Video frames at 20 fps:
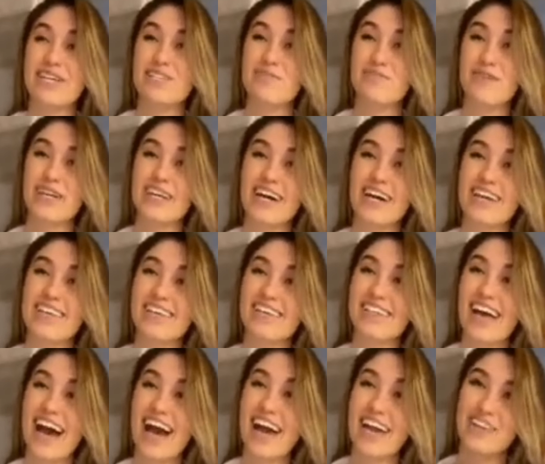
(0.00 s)
is
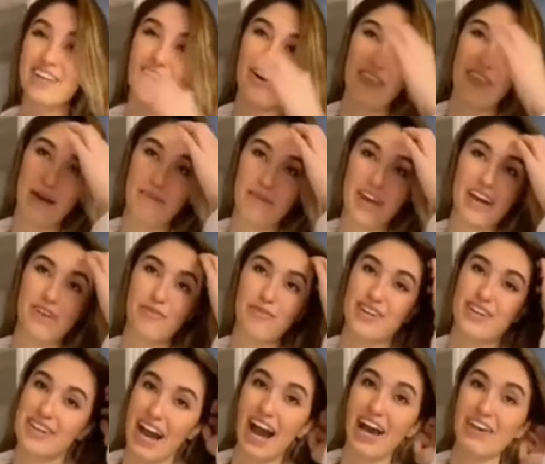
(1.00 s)
because I know that man
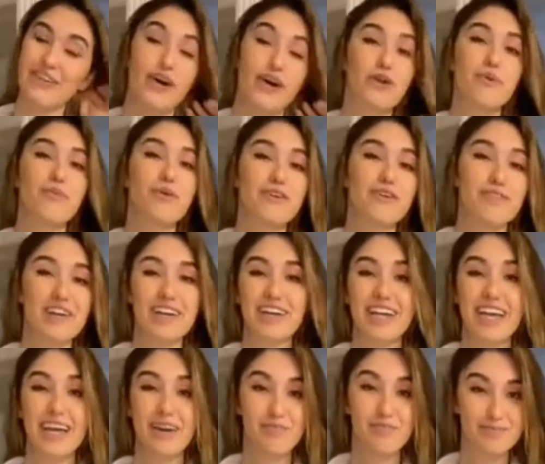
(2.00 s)
would not know to put a
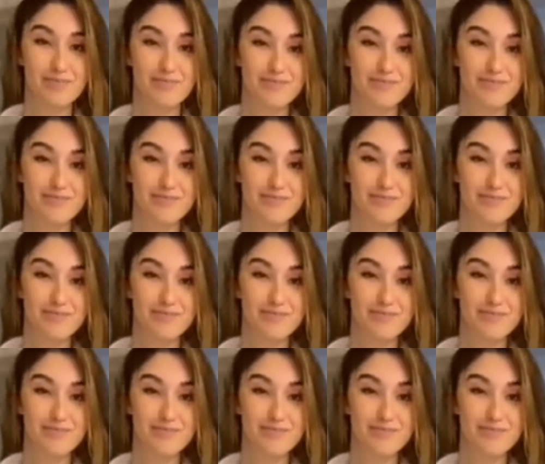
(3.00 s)
fake name.